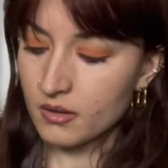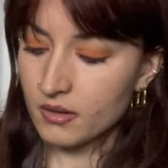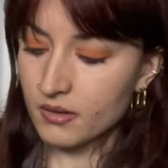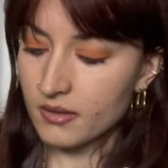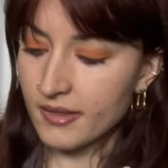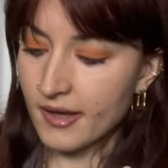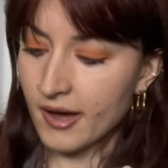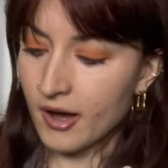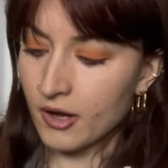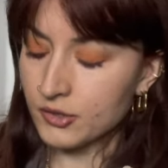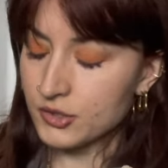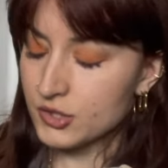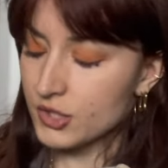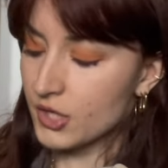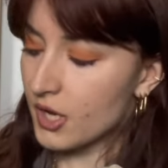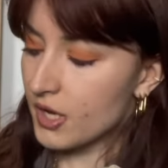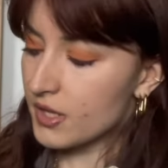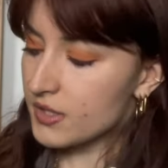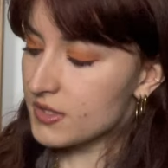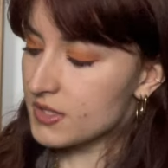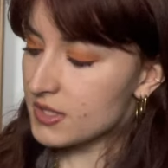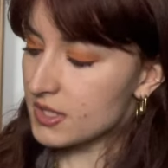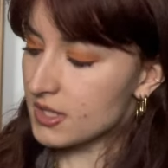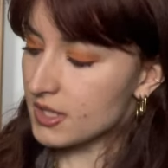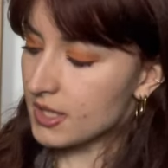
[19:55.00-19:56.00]
they are
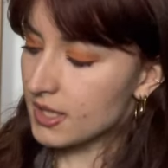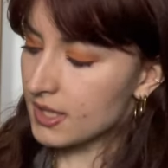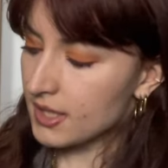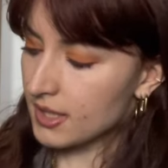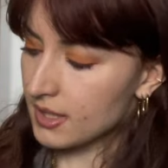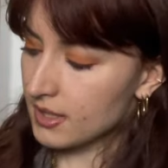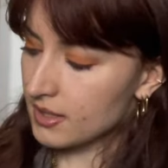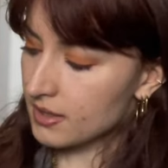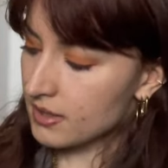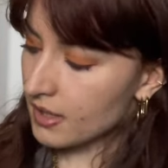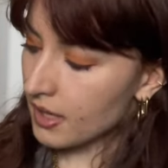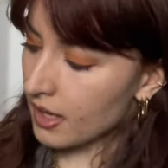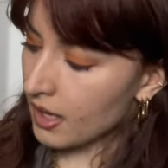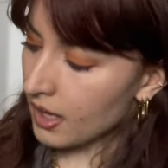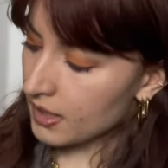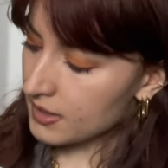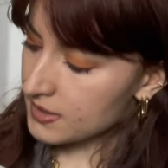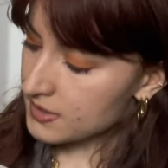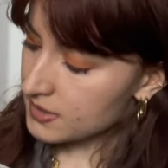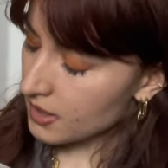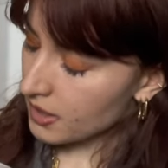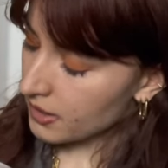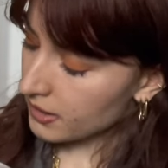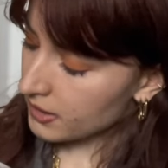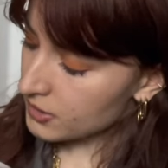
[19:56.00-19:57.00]
dirty they are
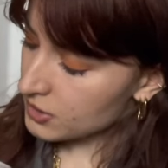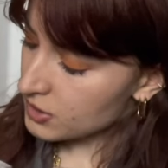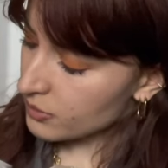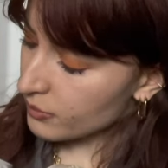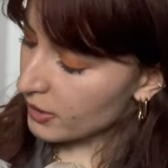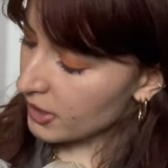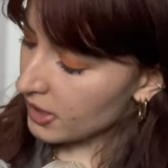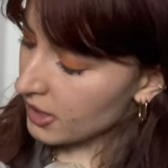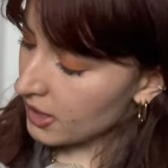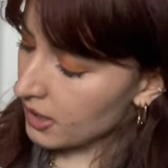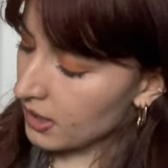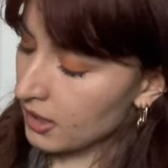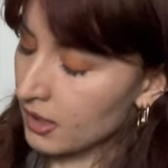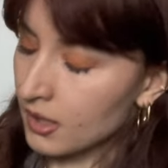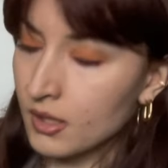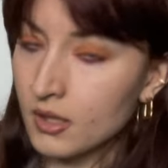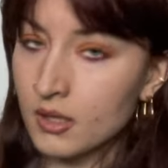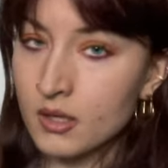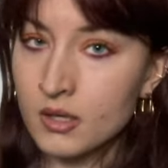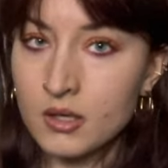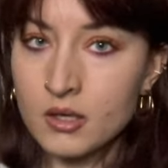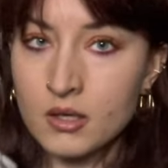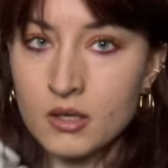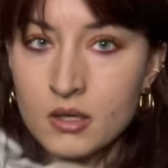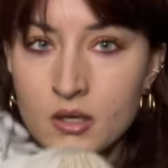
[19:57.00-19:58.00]
starting to be
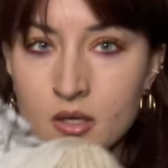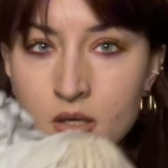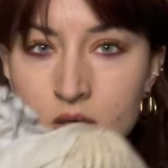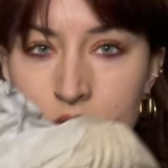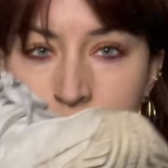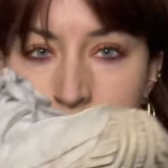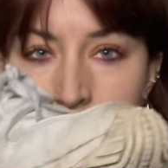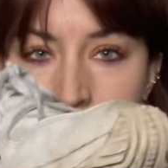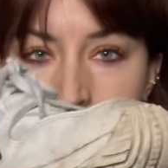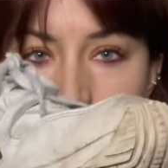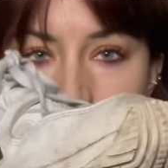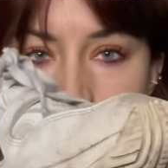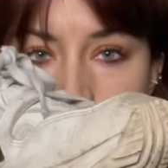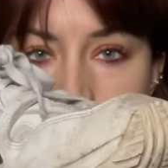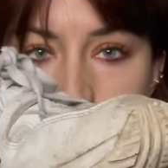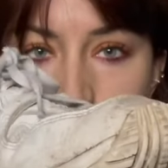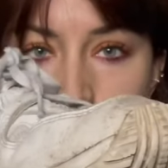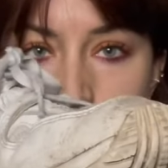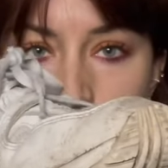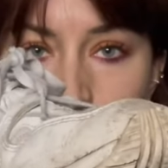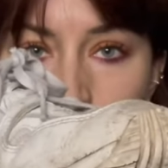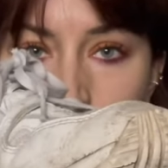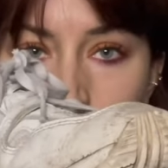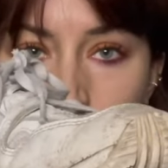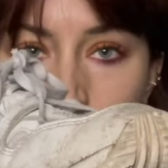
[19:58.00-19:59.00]

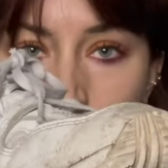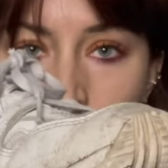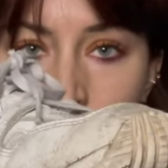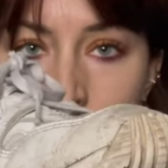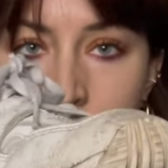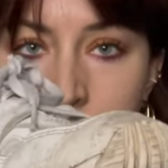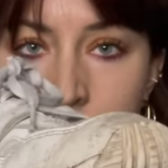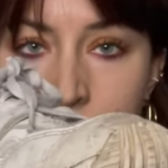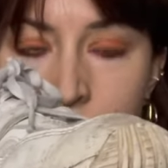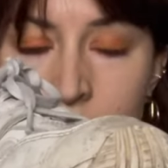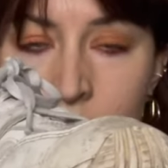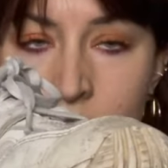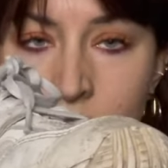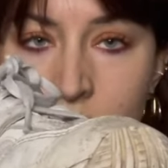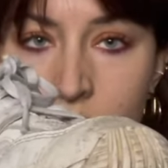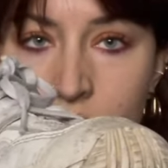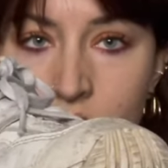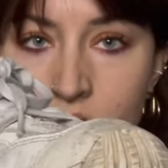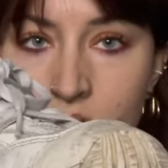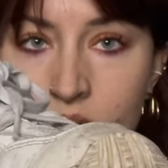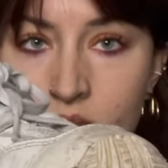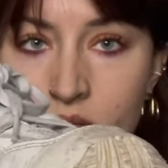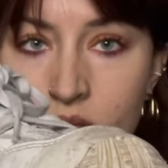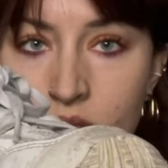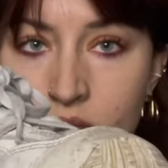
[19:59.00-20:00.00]
destroyed
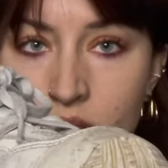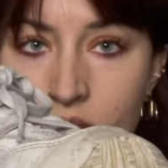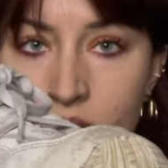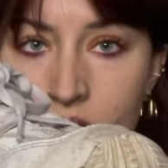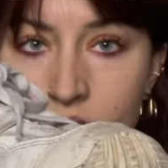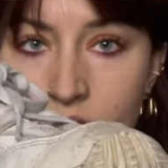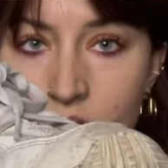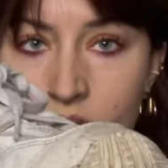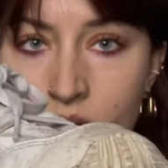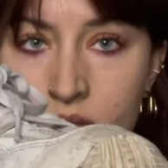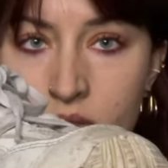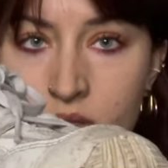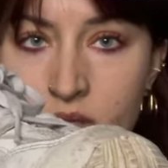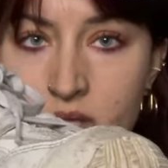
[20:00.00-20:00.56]
under